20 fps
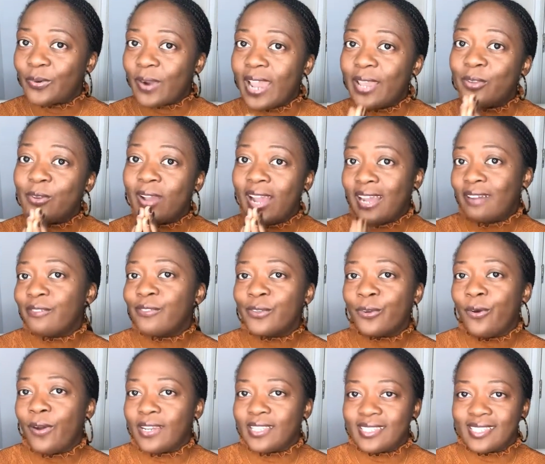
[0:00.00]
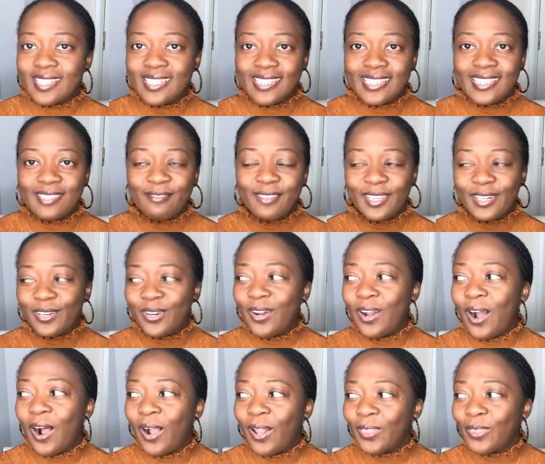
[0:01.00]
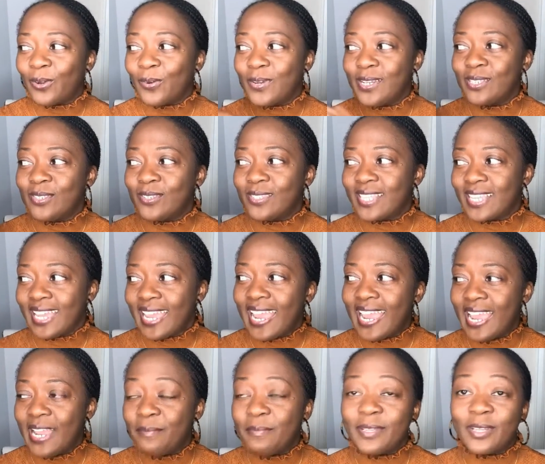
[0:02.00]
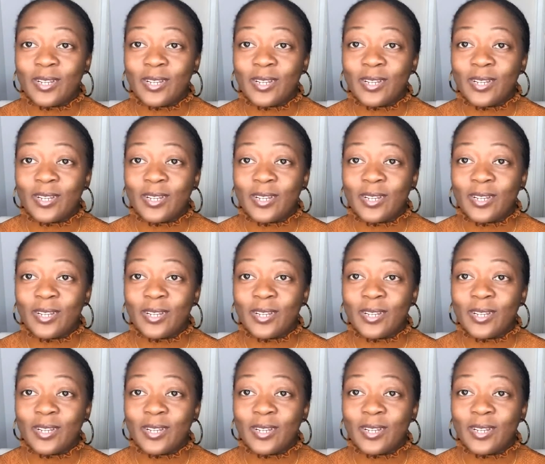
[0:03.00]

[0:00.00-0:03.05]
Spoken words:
right, you have to watch this video all the way to the end,